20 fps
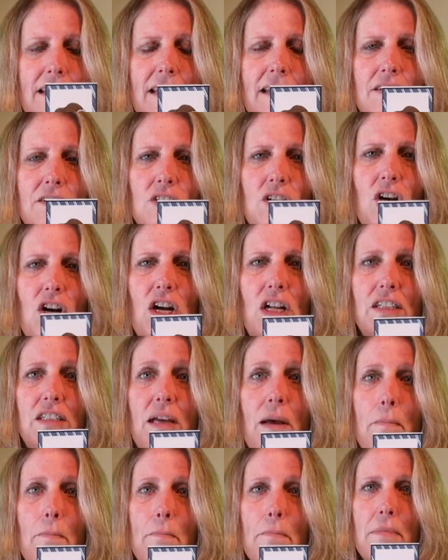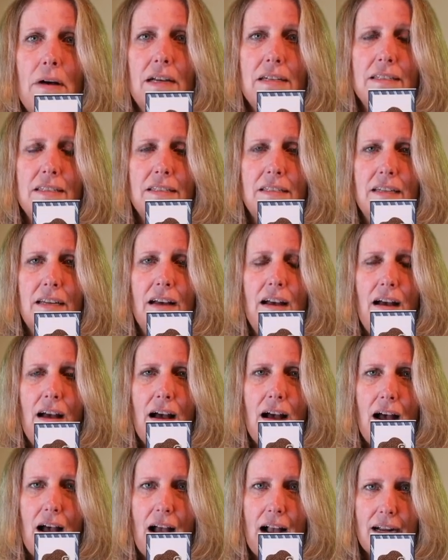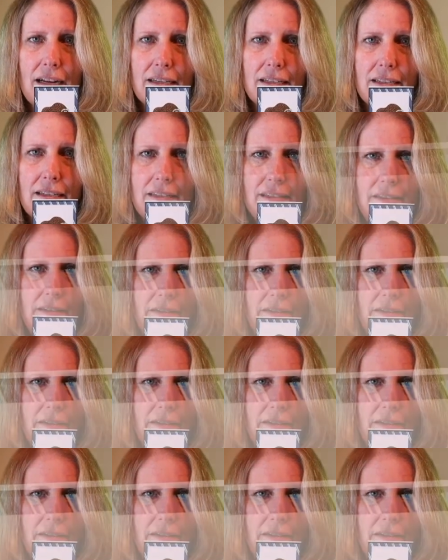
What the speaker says: is called a musk ox.